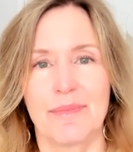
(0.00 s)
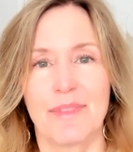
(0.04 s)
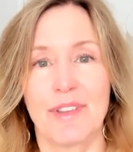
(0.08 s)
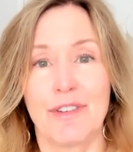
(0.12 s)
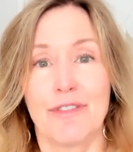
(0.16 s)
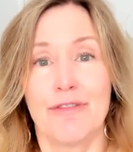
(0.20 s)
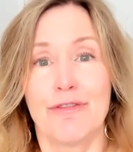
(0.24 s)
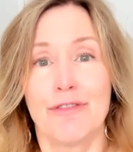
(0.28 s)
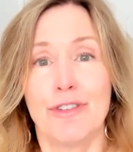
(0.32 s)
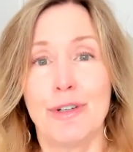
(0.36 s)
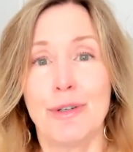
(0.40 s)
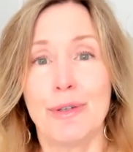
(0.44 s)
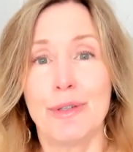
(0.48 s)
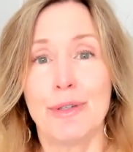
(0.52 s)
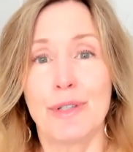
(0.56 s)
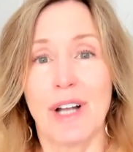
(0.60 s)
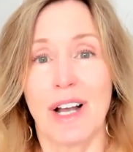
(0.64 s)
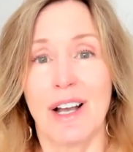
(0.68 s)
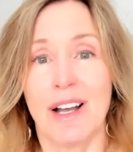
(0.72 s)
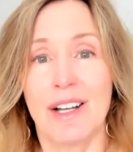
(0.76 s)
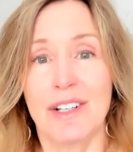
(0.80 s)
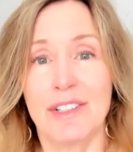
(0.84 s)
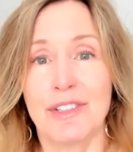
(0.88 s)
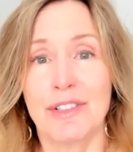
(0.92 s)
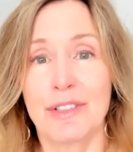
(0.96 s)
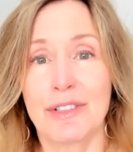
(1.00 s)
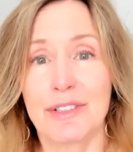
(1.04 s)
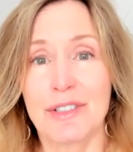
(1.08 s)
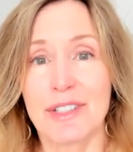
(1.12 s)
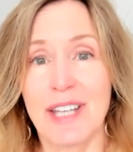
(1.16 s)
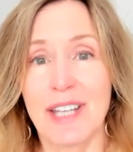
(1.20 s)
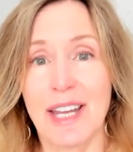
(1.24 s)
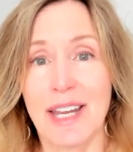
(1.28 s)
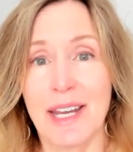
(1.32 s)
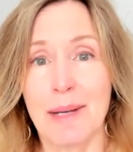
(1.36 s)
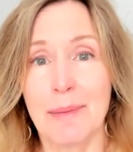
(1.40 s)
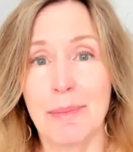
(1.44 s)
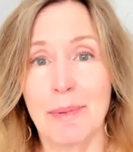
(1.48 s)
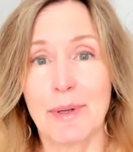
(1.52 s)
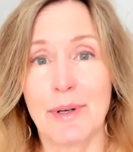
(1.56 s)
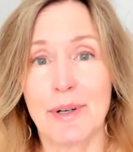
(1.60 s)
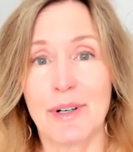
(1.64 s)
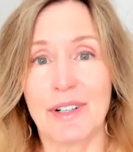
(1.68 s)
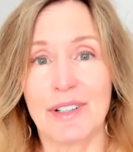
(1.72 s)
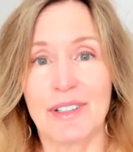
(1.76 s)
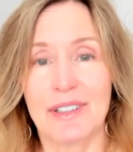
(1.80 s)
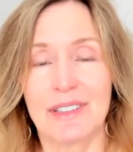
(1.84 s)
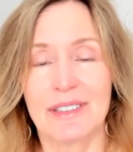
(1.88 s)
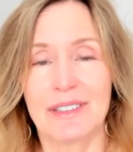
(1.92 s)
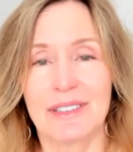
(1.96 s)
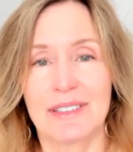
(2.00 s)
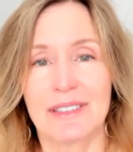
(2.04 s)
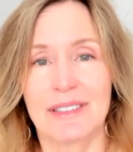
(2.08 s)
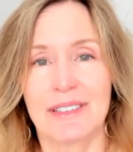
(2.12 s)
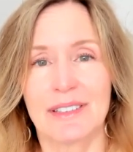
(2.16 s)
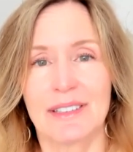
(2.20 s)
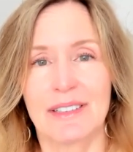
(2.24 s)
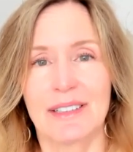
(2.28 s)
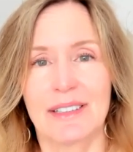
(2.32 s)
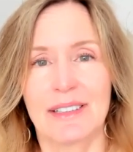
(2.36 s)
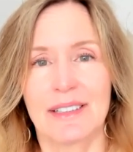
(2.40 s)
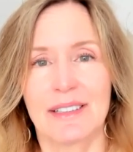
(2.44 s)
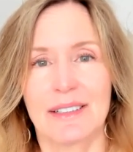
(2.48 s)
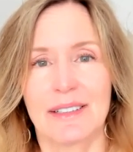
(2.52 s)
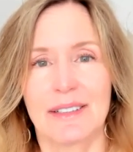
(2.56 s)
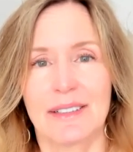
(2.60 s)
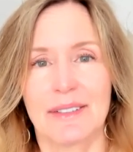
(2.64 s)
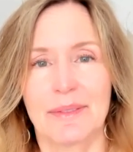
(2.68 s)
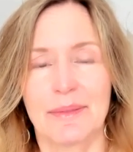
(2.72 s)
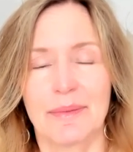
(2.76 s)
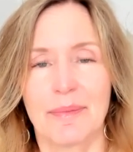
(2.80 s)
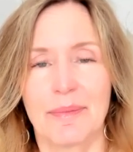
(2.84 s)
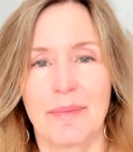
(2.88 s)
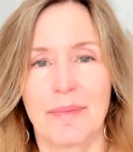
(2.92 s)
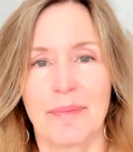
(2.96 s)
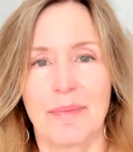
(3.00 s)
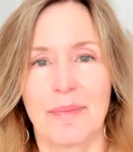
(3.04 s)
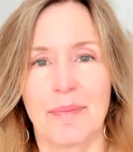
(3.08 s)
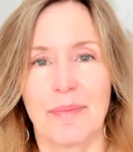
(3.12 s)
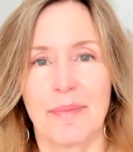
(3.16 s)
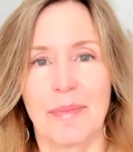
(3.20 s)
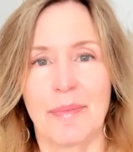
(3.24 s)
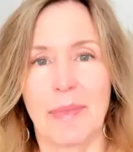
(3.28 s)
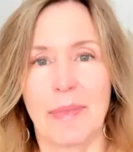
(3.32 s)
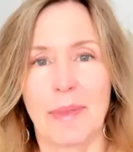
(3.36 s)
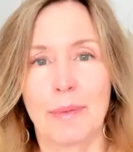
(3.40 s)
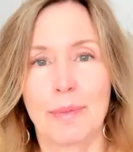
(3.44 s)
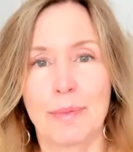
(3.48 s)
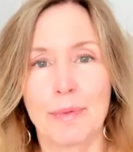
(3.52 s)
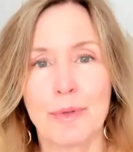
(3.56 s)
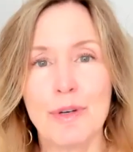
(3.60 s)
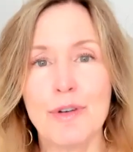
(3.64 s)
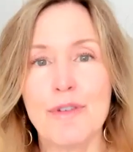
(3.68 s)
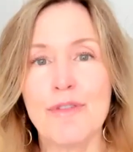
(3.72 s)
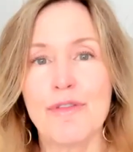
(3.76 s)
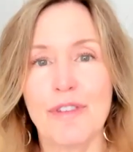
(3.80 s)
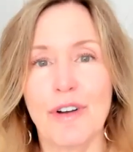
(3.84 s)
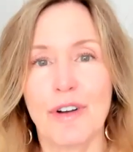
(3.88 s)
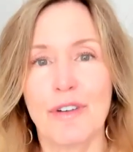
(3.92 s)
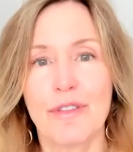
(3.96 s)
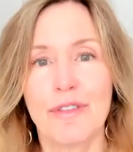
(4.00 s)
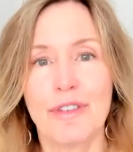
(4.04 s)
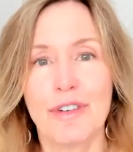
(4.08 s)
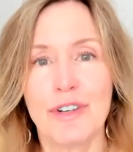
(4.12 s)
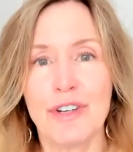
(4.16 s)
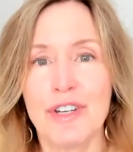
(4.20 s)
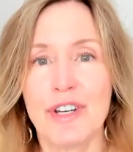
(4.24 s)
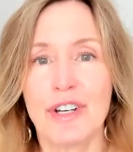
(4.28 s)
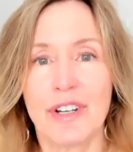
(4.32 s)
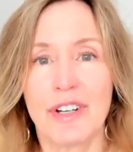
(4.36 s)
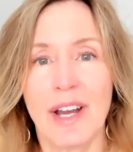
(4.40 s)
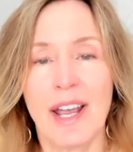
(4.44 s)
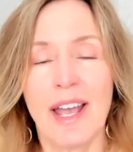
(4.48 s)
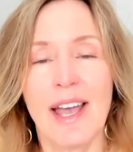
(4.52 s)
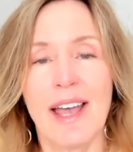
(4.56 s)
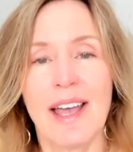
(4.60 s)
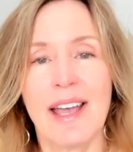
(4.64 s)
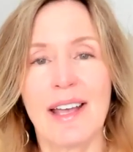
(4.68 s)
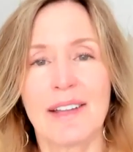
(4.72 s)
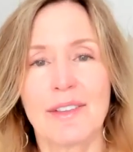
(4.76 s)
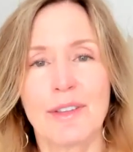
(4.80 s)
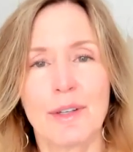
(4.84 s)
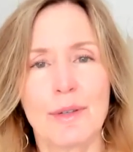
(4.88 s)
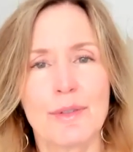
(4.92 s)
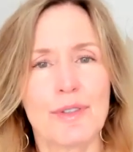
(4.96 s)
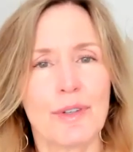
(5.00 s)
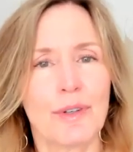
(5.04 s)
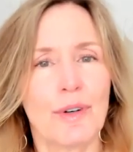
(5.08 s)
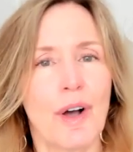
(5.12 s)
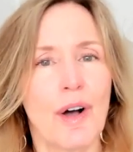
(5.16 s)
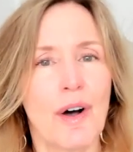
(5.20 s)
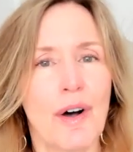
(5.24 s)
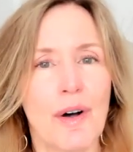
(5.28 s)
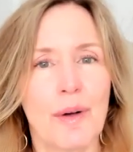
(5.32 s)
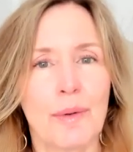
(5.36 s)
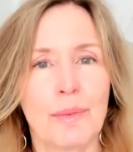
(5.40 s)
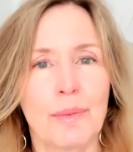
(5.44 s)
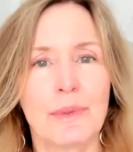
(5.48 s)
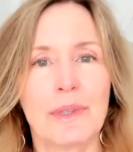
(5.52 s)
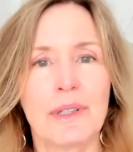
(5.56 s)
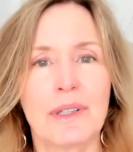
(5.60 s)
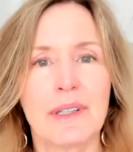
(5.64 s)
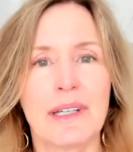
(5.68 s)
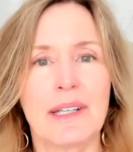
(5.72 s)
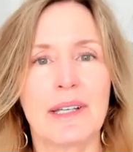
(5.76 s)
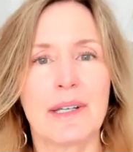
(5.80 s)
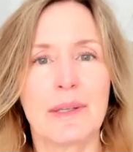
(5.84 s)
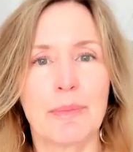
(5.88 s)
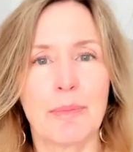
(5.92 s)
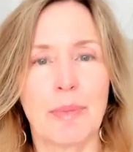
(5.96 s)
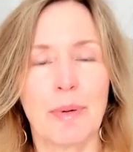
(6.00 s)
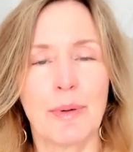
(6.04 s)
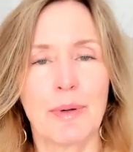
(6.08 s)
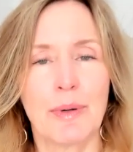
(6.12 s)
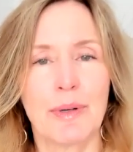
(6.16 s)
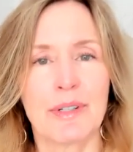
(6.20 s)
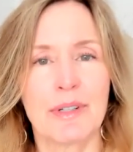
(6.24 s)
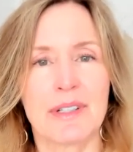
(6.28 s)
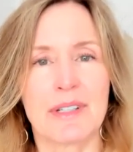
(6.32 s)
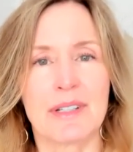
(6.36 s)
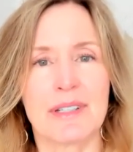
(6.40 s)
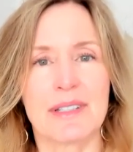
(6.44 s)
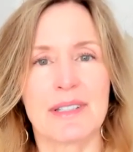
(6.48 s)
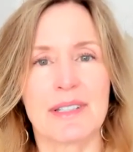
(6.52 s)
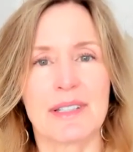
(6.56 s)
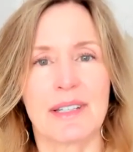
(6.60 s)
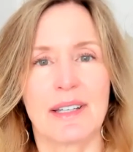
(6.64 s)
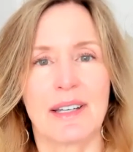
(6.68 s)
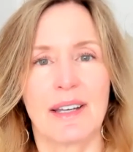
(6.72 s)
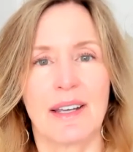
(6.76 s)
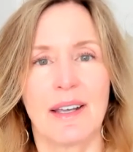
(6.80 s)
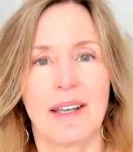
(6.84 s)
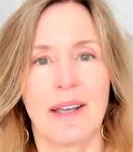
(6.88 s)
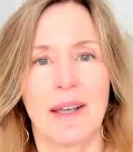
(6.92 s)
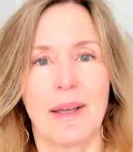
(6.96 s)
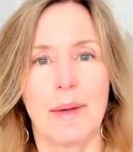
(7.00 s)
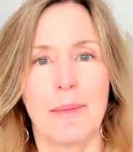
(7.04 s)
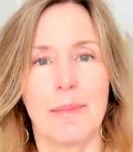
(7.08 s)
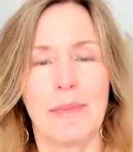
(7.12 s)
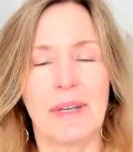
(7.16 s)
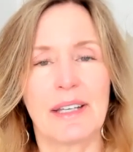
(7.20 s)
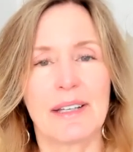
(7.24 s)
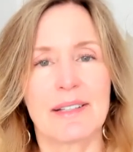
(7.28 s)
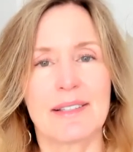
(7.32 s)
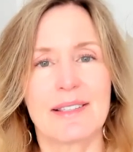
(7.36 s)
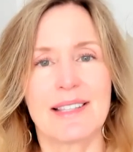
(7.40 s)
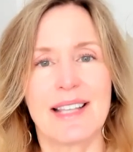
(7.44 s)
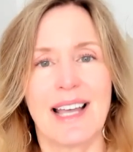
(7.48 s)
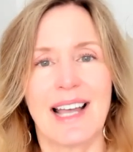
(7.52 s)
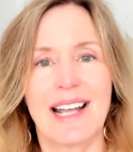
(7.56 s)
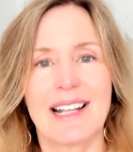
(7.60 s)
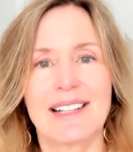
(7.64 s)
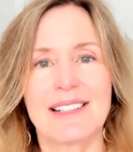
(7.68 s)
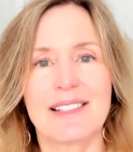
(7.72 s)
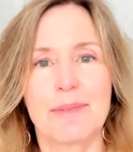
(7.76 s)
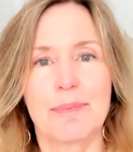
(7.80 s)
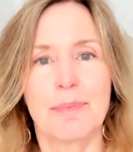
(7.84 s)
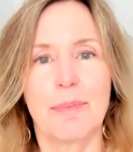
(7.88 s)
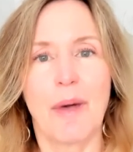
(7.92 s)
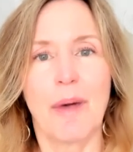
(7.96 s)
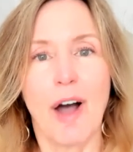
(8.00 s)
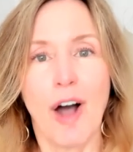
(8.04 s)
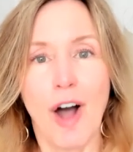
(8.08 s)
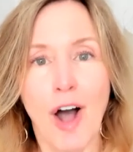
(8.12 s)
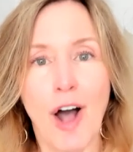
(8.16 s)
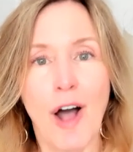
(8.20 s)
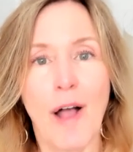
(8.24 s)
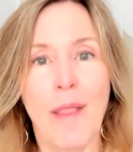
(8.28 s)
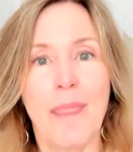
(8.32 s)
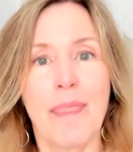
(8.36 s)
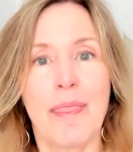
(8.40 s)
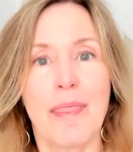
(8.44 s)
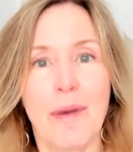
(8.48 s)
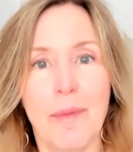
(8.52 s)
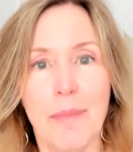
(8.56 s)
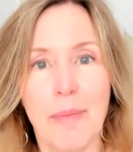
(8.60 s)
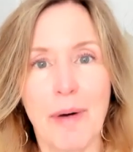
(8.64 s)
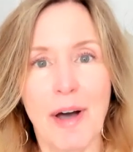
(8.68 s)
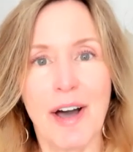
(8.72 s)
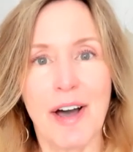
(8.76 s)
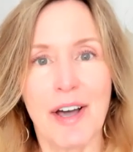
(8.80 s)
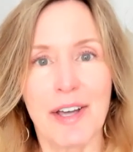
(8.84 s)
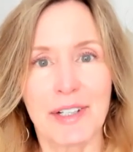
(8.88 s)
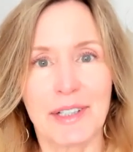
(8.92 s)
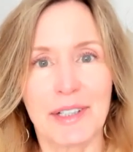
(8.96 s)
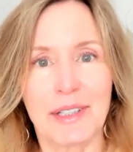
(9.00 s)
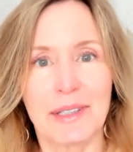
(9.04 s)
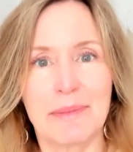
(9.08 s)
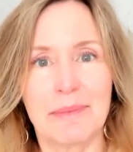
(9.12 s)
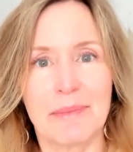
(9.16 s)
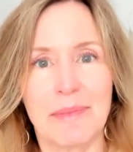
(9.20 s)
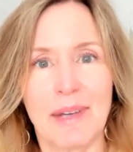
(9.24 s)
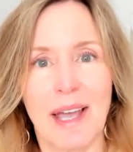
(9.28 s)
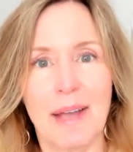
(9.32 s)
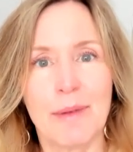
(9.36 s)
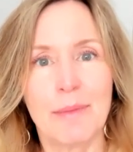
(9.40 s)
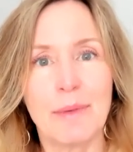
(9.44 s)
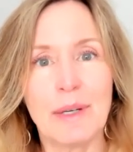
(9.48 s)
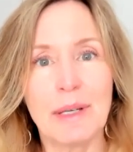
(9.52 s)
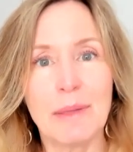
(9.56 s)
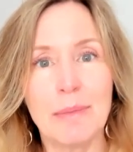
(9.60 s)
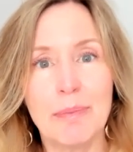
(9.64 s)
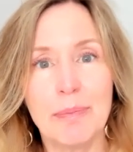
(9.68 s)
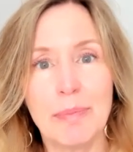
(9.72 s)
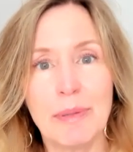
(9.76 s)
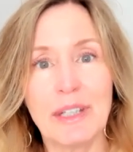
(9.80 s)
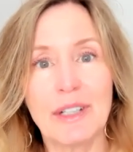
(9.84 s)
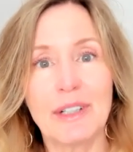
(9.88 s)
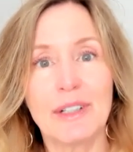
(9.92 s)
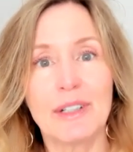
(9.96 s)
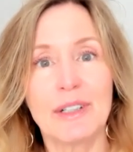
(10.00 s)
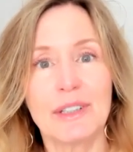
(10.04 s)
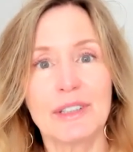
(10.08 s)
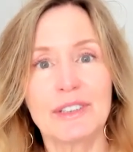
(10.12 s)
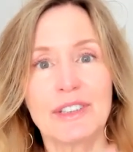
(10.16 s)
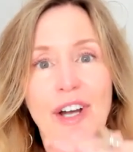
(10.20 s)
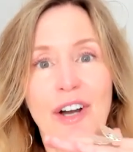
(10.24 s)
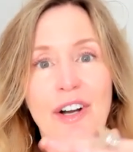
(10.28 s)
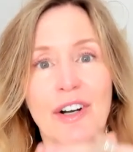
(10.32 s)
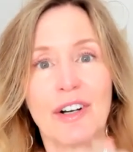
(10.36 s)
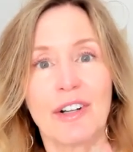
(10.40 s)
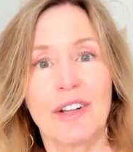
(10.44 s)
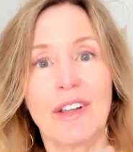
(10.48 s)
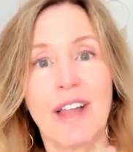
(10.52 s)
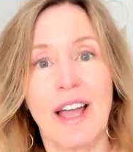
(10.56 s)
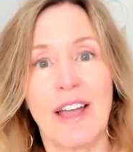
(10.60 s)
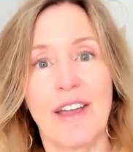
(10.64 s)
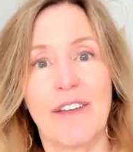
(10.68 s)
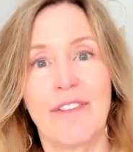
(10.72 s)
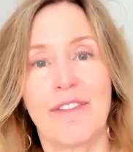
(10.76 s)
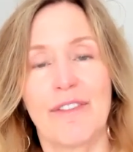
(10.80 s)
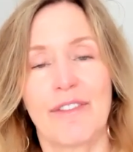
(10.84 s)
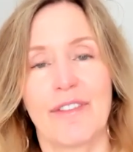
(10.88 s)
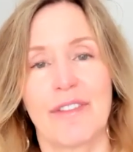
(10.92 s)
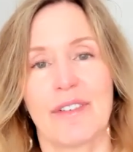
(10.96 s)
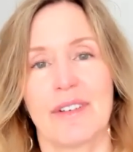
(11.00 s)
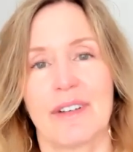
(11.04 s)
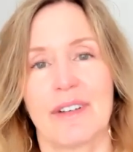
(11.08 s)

the food on your table, the roof over your head, those are all really important because that's on the bottom. And we build our life